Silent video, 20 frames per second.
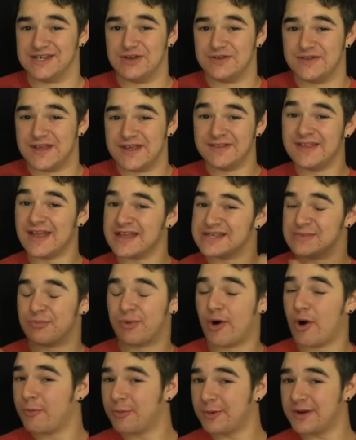Do you think that's
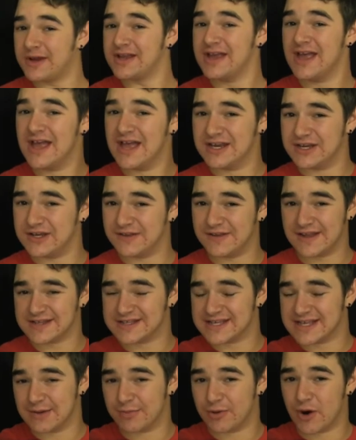appropriate? Do you think
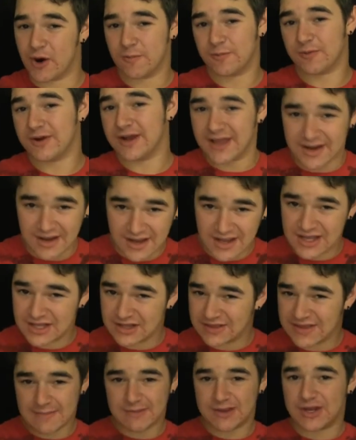that's inappropriate?
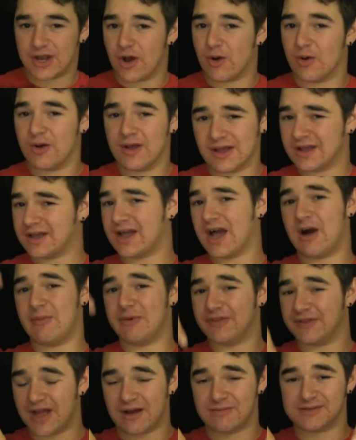Let me know.
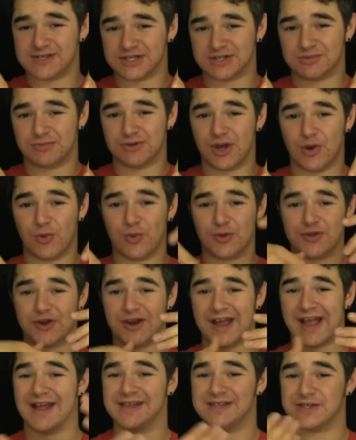Comment in the comment section below with
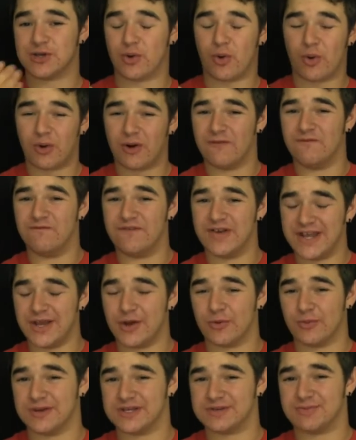your answer or a
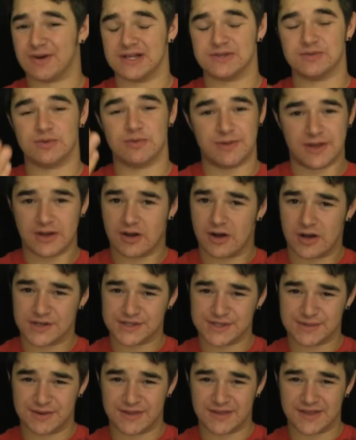video response would be
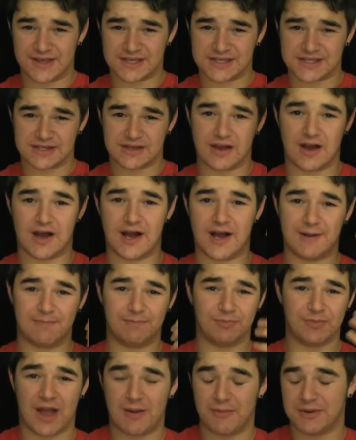awesome to this.
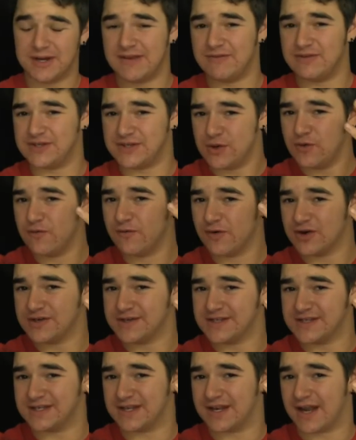Um, I'm going to give you two
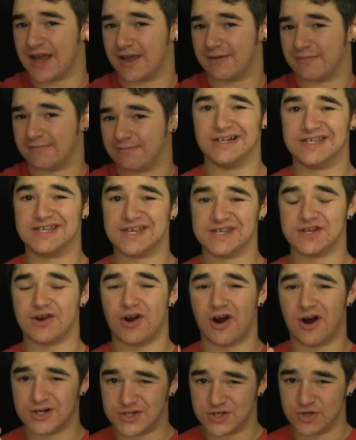verses today. And since there
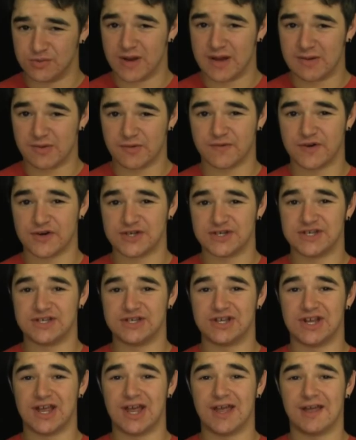are two Bible
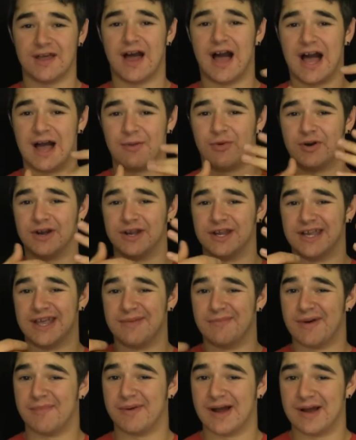verses today, I wanted to
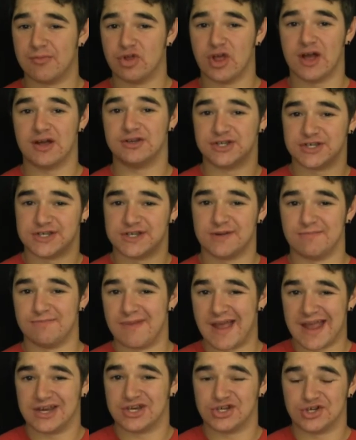get my Bible out just to
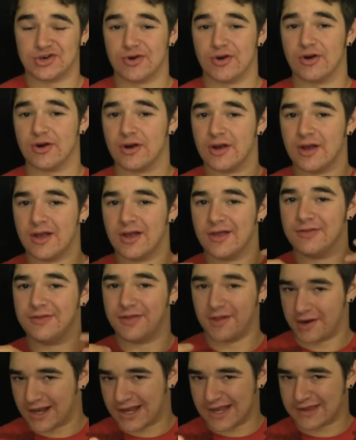make sure
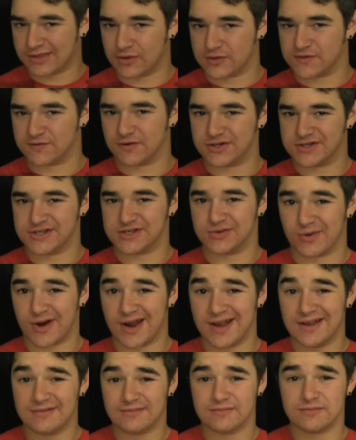that I get those verses
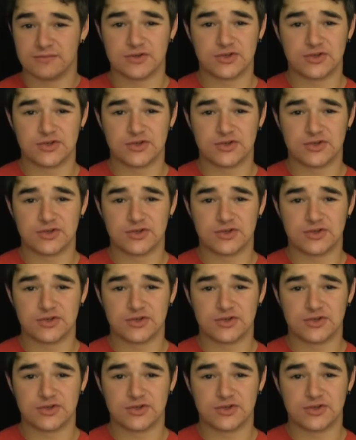right.